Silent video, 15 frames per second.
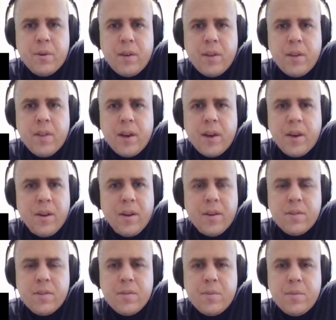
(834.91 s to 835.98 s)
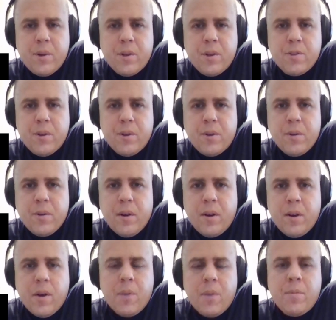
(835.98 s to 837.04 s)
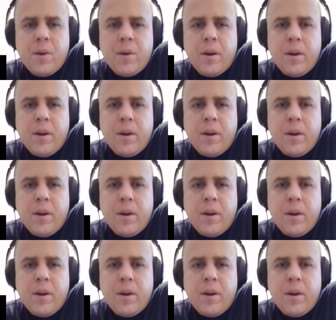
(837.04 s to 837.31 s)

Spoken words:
I think it is. I'm pretty sure. But